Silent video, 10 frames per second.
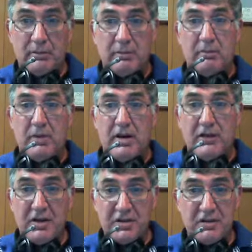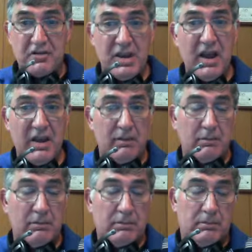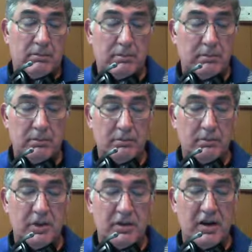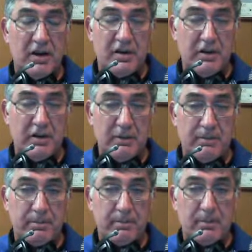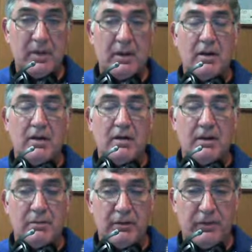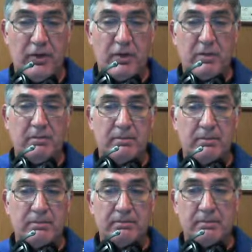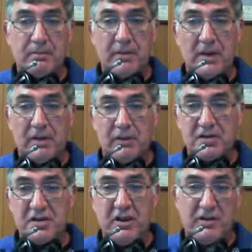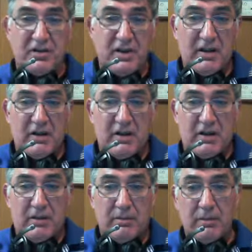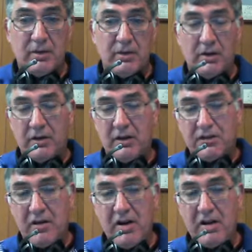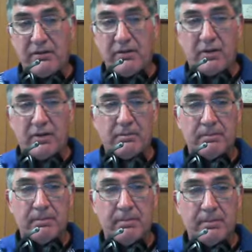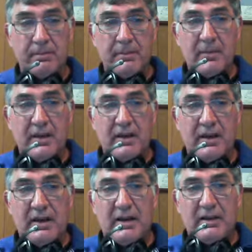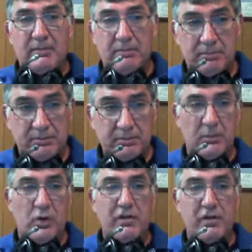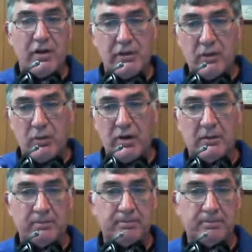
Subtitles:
many of our students can get it done to perform those skills that they're training for, and works very, very well.